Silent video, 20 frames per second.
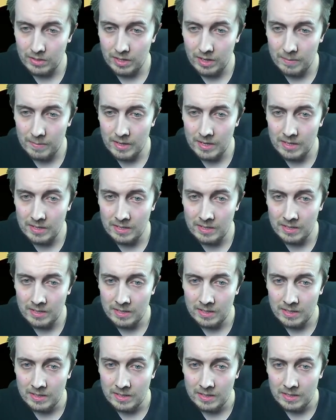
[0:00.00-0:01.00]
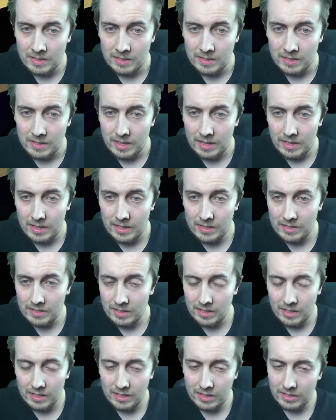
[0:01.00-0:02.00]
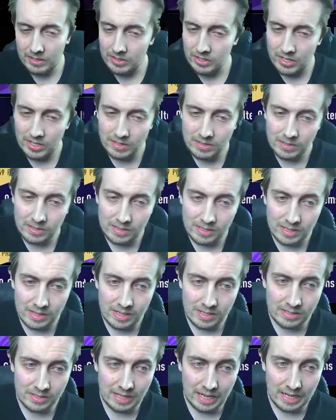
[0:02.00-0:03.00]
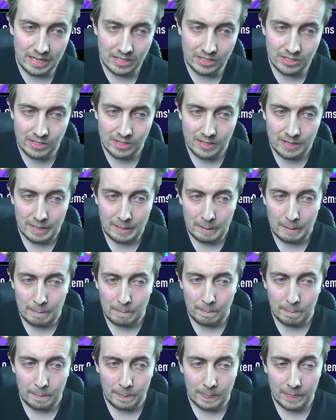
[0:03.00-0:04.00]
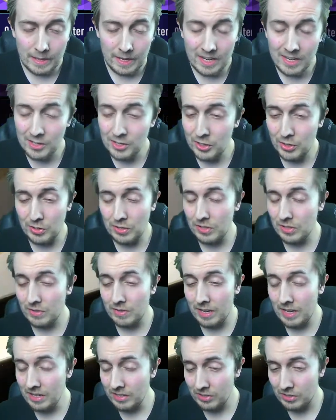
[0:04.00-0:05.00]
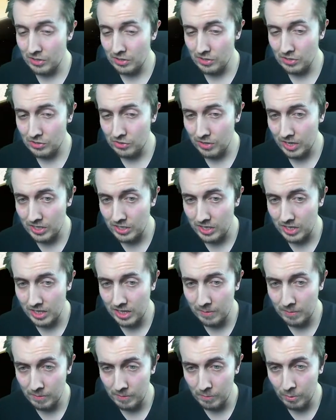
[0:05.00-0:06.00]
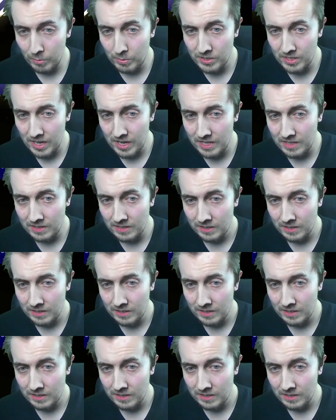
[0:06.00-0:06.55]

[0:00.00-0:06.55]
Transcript: I mean, at this ah Jesus at this stage, it's just it's just tragic. Come on, what we saying?